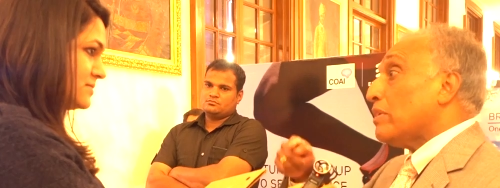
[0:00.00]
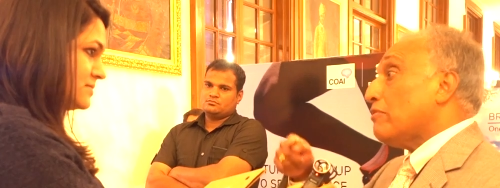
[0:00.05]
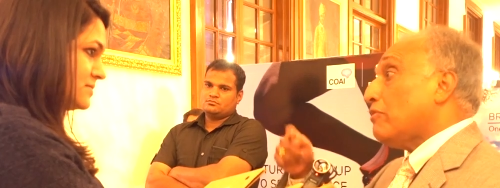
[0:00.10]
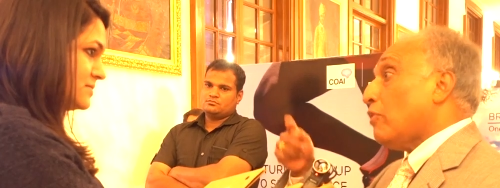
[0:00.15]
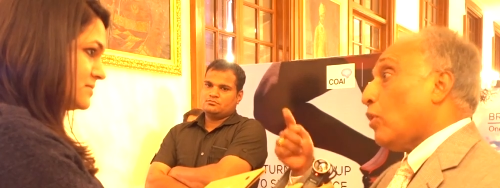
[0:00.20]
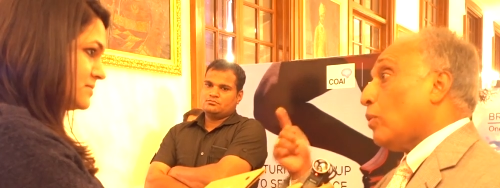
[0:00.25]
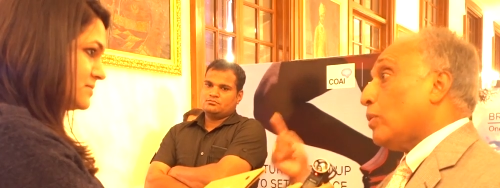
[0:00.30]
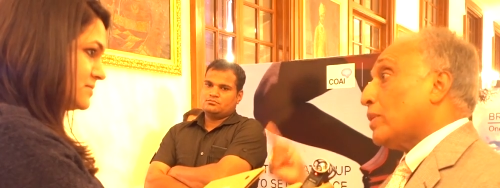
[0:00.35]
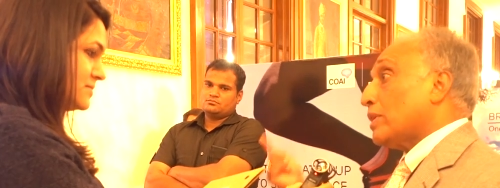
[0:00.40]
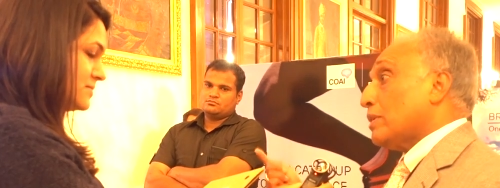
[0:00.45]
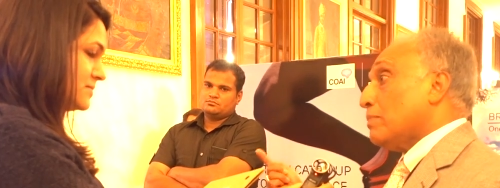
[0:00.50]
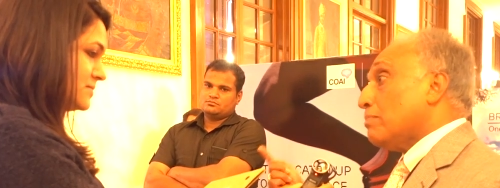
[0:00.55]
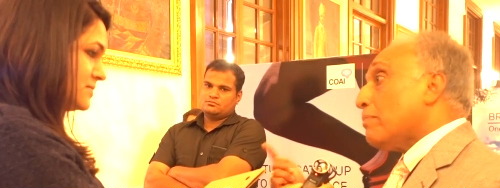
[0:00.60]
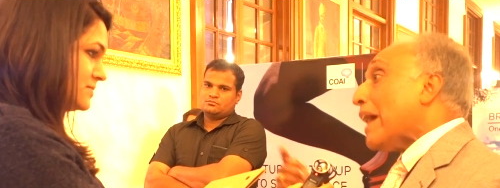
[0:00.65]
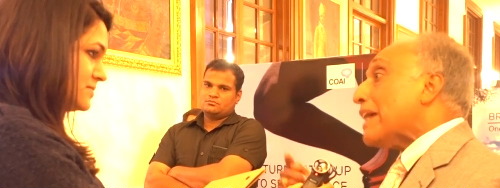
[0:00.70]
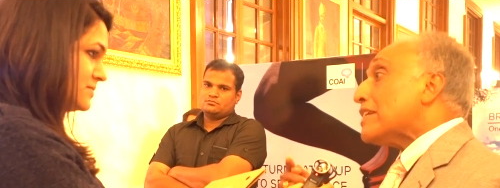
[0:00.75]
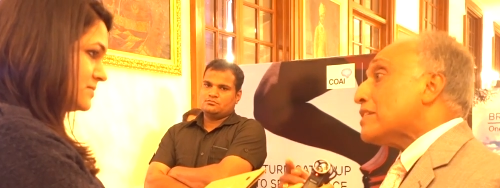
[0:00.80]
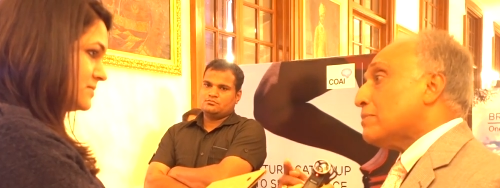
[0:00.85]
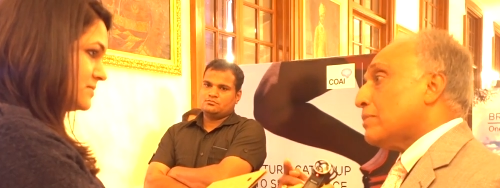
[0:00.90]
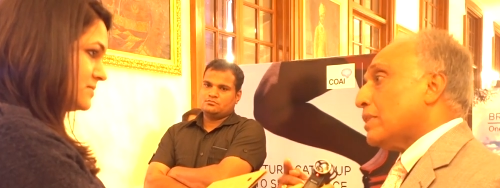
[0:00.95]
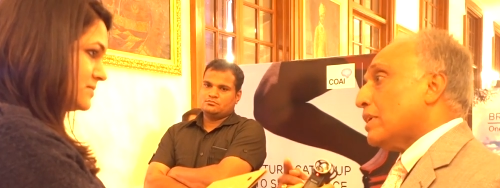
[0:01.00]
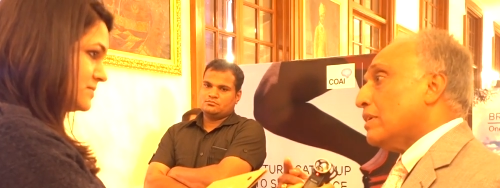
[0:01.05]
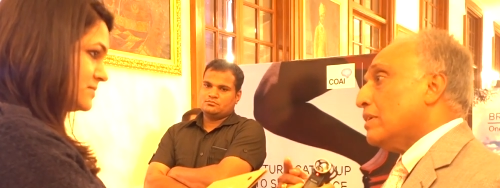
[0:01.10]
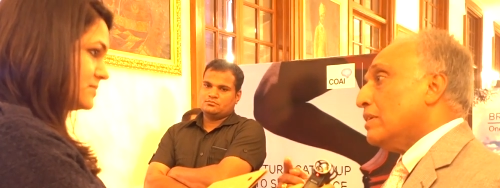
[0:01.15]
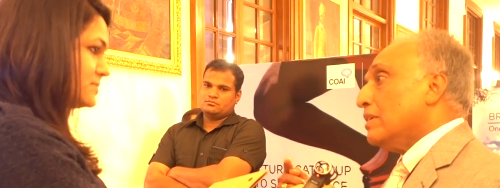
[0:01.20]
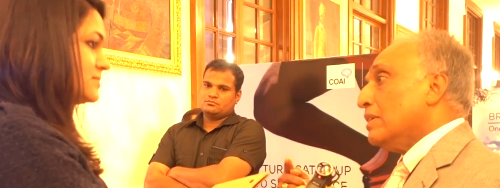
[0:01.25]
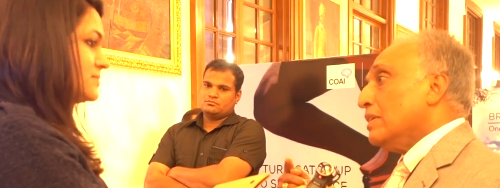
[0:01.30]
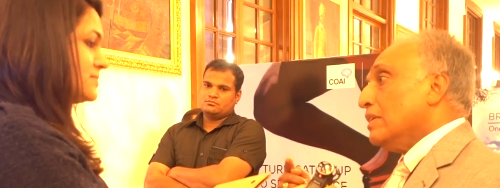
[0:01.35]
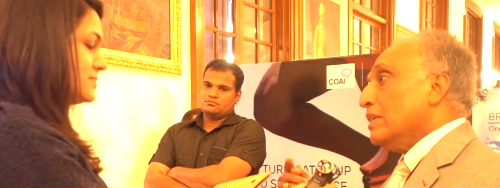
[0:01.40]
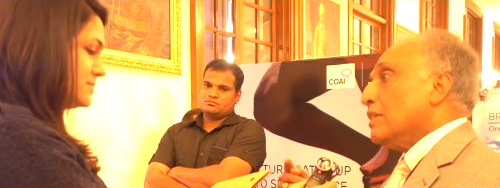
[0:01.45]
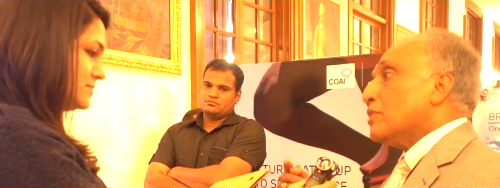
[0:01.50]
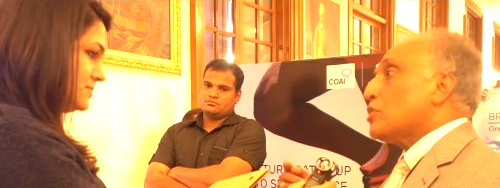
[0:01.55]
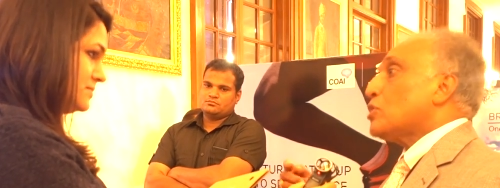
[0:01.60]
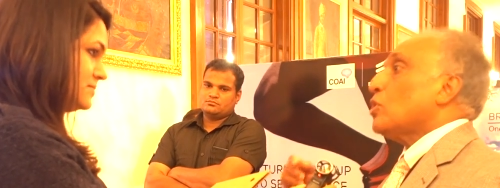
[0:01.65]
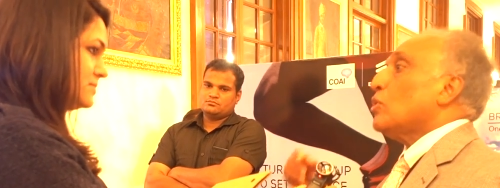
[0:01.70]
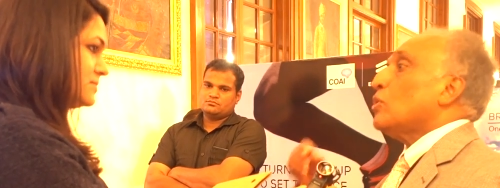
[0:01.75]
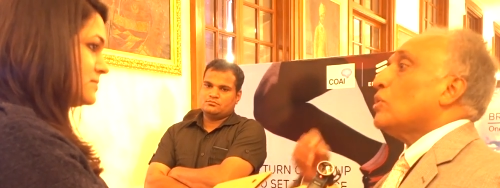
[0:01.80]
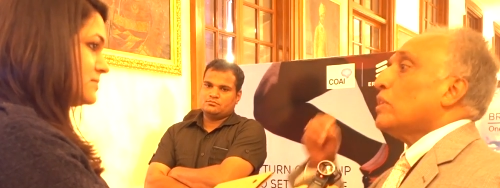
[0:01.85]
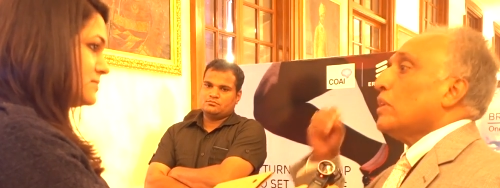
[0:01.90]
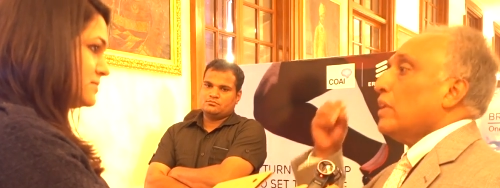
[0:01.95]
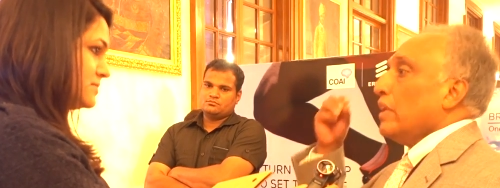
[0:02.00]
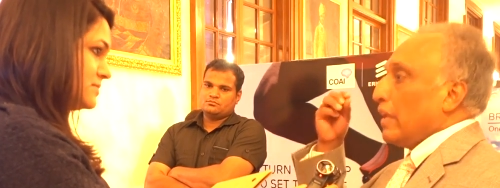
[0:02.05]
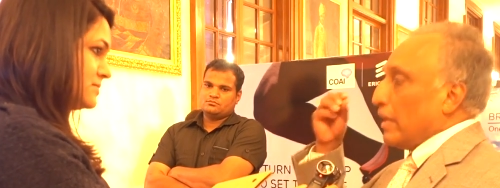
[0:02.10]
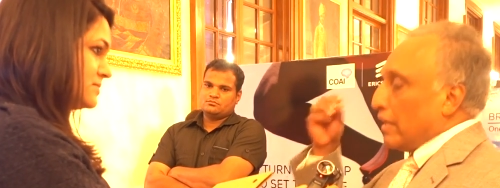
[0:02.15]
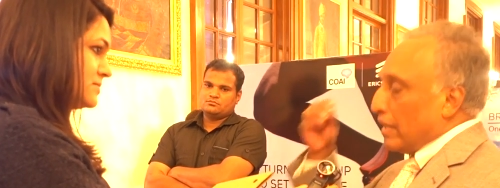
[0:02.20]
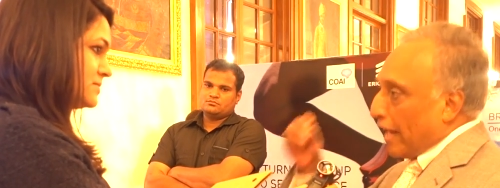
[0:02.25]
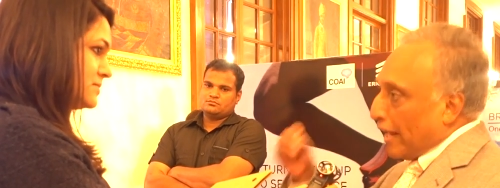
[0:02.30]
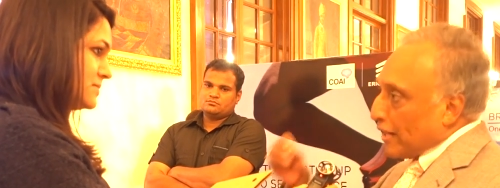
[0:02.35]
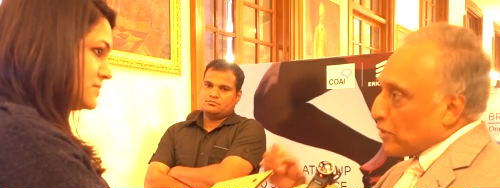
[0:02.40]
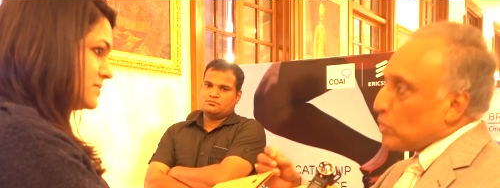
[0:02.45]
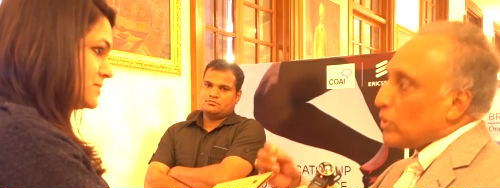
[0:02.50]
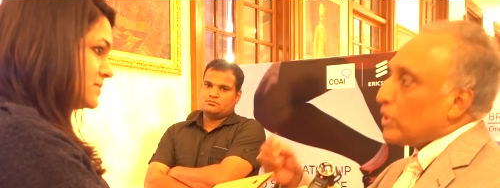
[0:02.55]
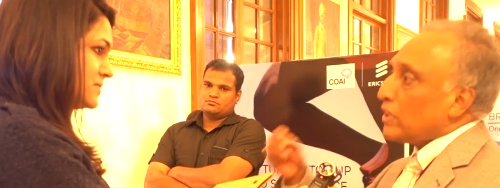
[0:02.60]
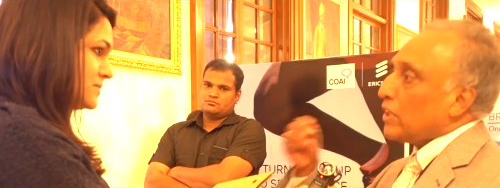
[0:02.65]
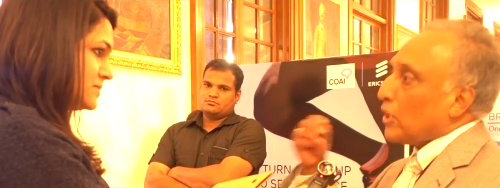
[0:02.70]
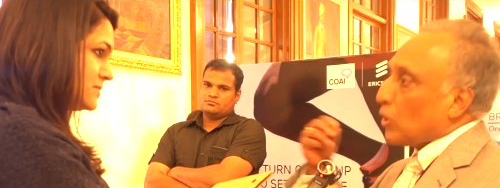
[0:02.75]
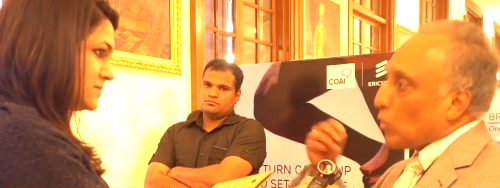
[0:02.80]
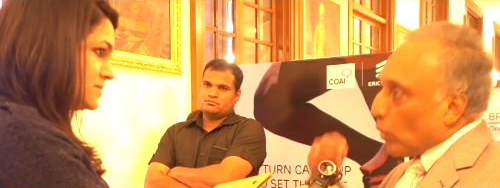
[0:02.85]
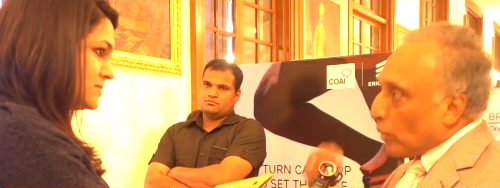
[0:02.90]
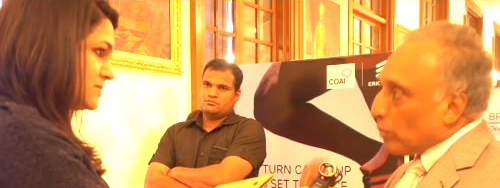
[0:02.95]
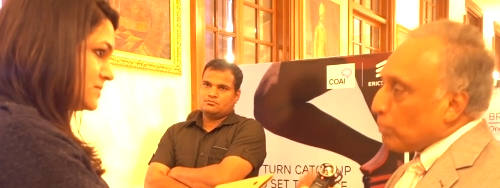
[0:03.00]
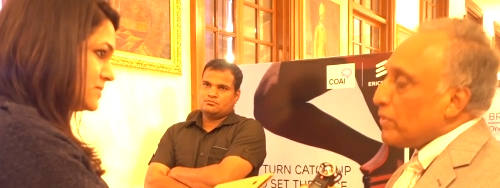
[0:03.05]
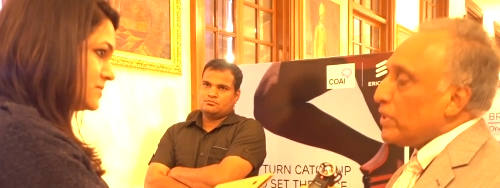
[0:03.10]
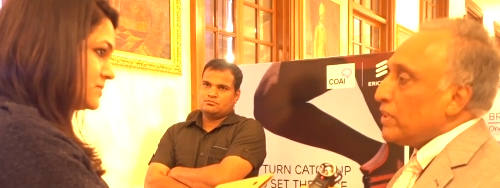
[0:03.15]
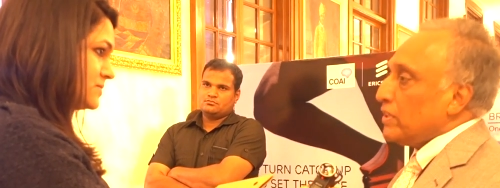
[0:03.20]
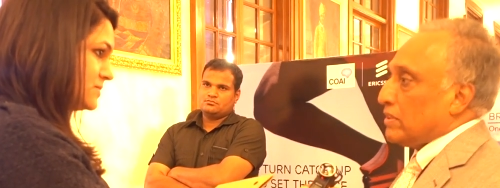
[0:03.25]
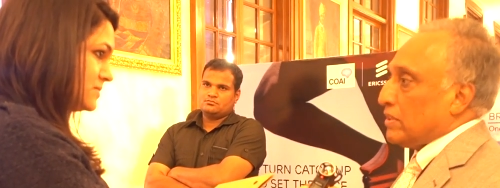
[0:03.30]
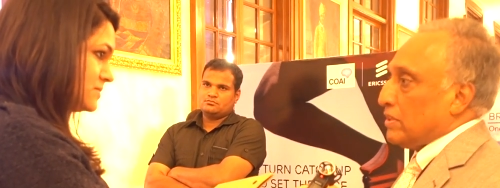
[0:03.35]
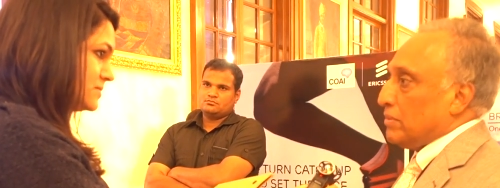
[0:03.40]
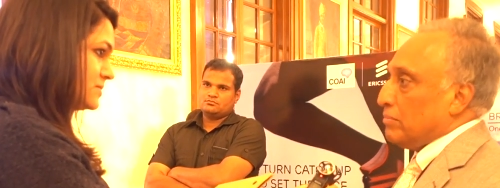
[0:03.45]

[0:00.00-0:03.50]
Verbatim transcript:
Speaker 1: and forward compatible. So the network equipment